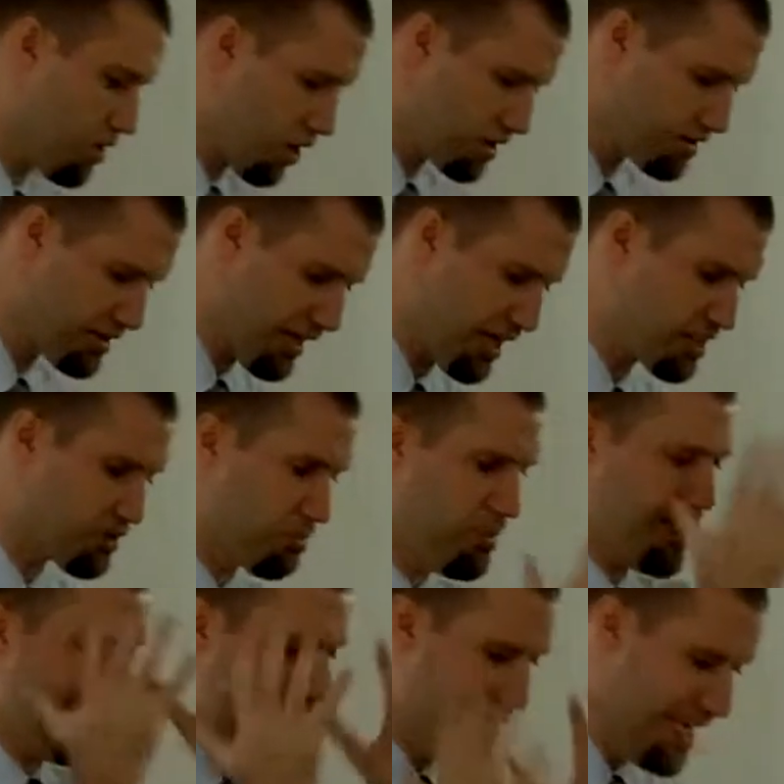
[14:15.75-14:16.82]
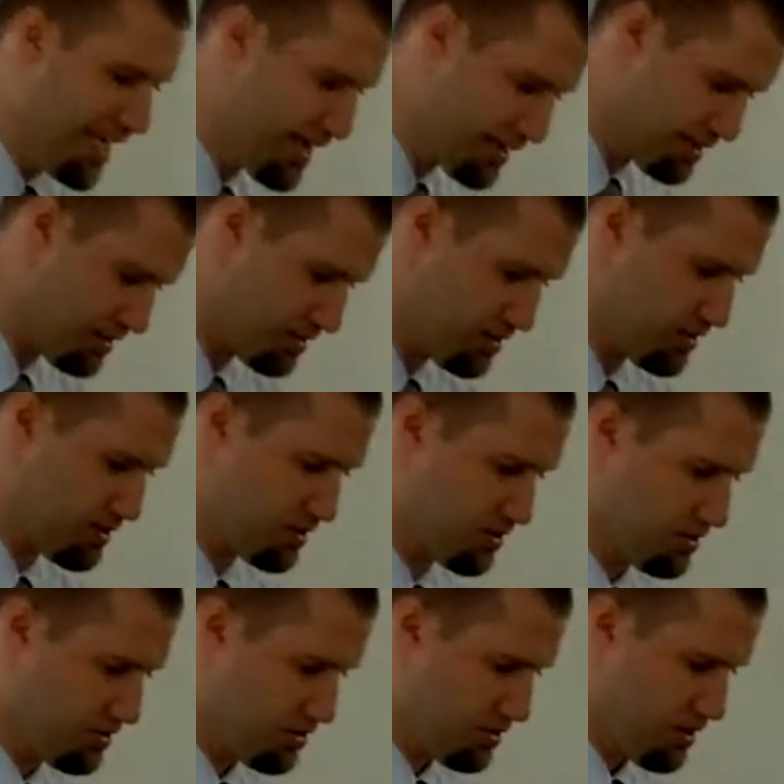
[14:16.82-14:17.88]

context begins,